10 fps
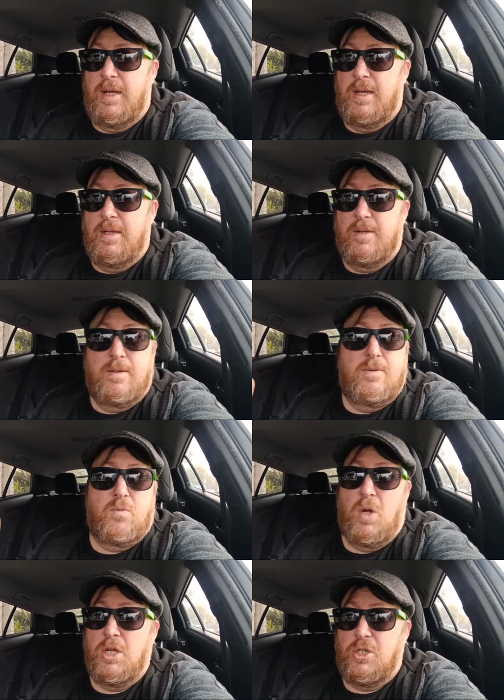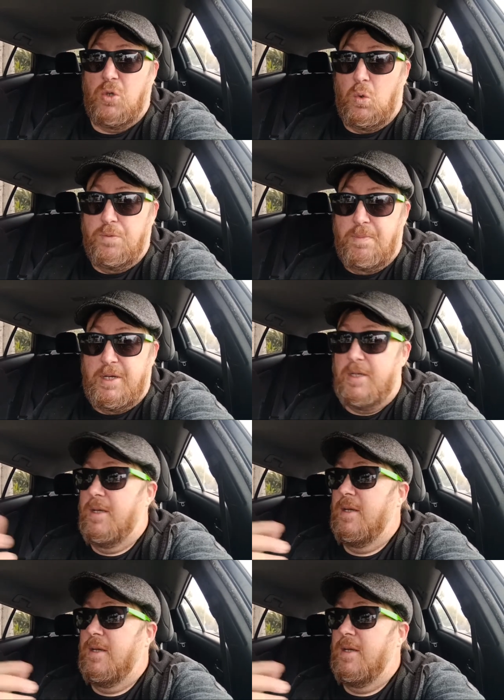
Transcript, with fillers: and Ron Goldman.